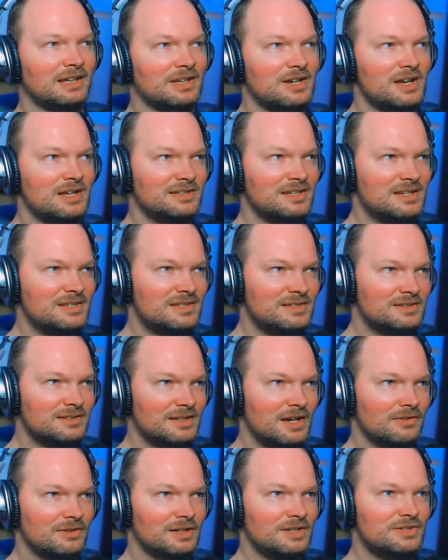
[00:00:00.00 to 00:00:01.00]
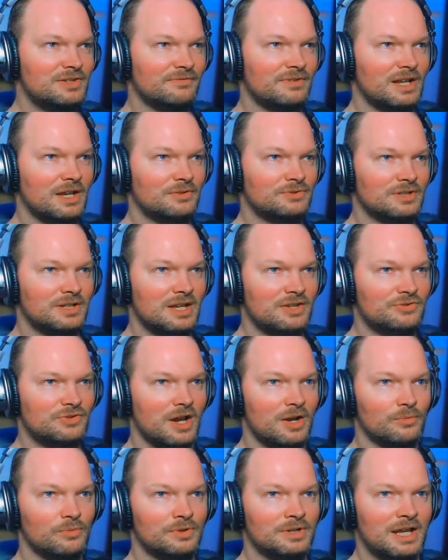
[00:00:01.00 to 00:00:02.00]
Curtis! I released a video today
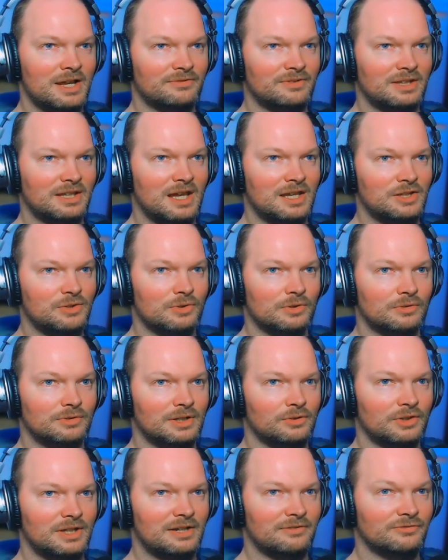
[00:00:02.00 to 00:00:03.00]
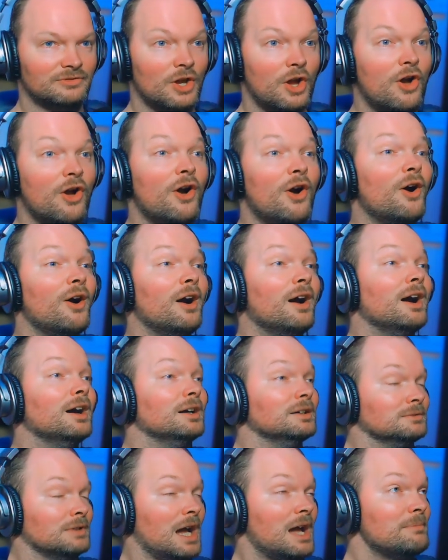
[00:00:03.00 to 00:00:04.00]
so I wouldn't have to get you a real gift.
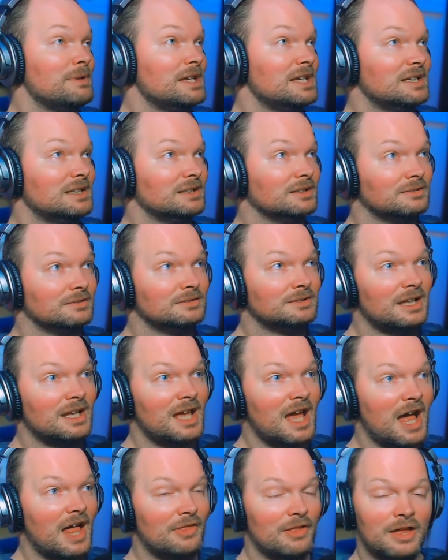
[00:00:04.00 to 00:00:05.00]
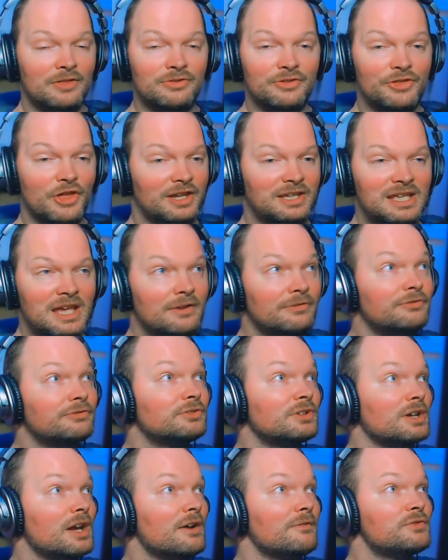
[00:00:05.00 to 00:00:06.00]
I mean, uh, uh, the
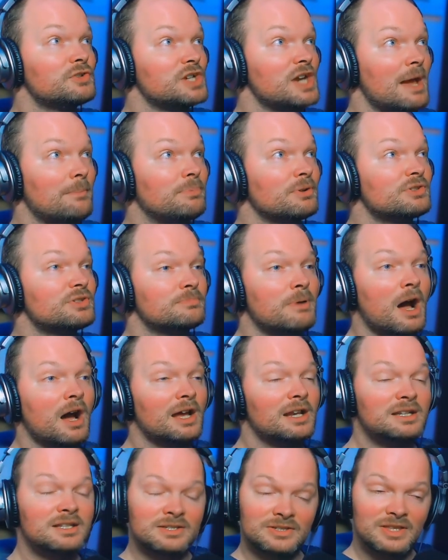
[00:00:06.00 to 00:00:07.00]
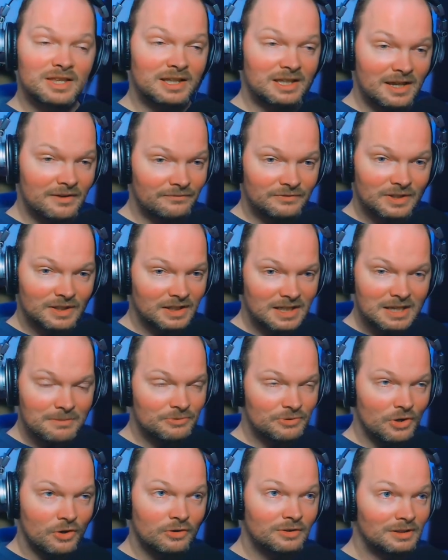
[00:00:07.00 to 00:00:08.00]
gift of Shephard's Mind is the gift that
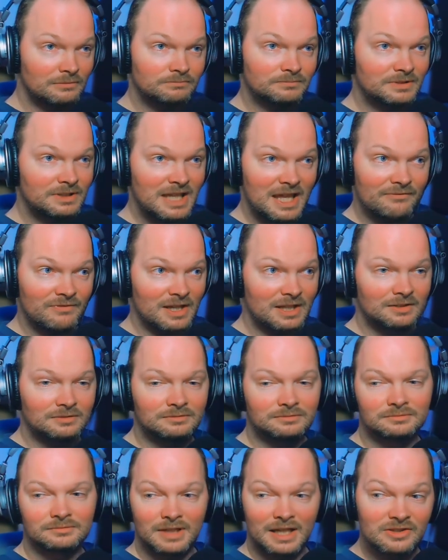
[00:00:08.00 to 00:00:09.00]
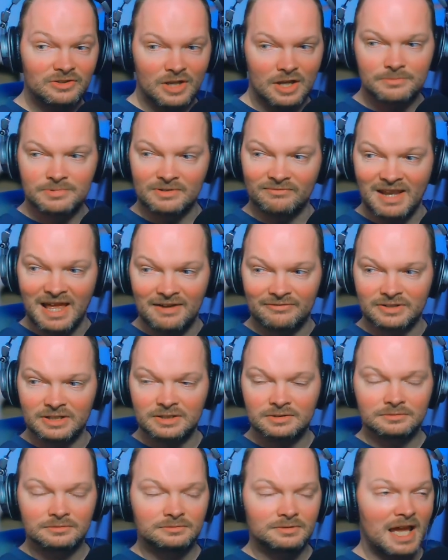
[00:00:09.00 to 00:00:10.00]
keeps on giving in terms of
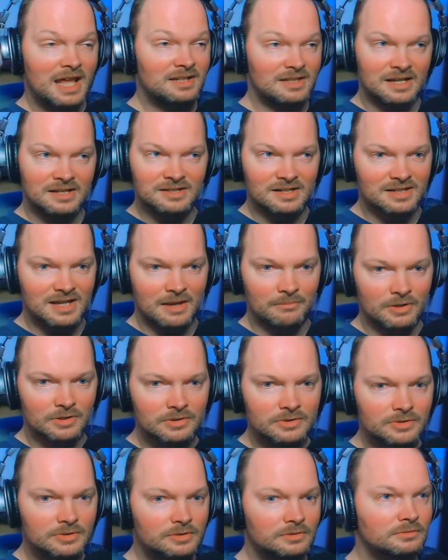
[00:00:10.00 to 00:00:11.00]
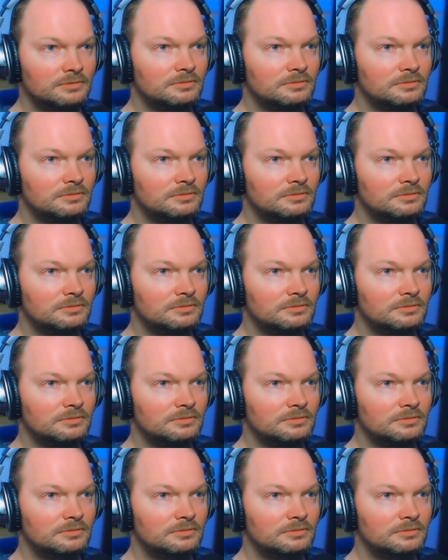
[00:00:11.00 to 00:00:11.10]
laughter and entertainment.